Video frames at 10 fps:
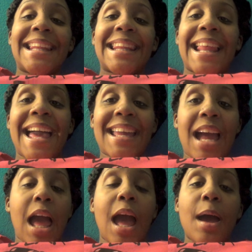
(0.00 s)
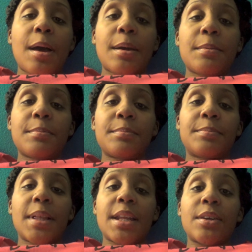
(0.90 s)
Like, I'm
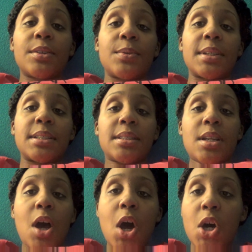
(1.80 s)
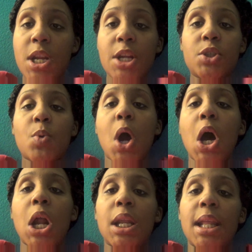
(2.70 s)
planning on doing this all natural.